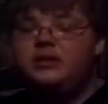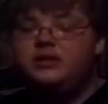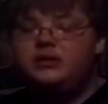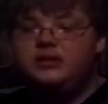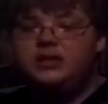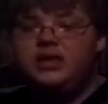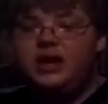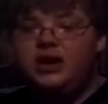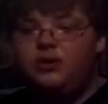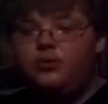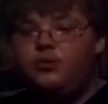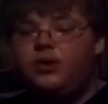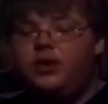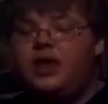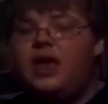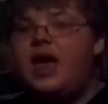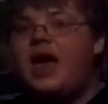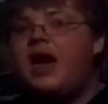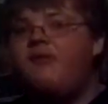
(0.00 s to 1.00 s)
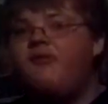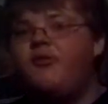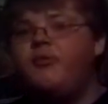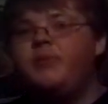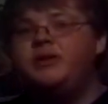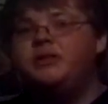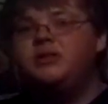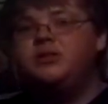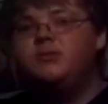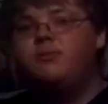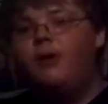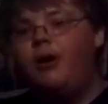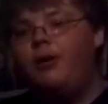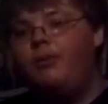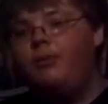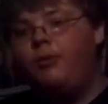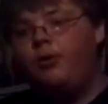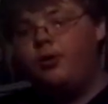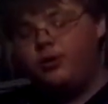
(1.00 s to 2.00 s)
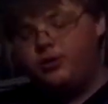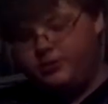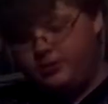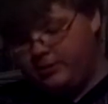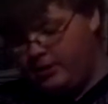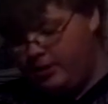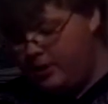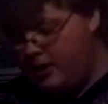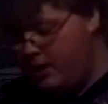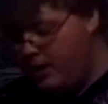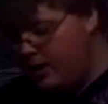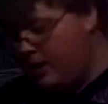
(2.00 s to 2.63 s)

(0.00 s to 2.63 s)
they don't really have them in small bores.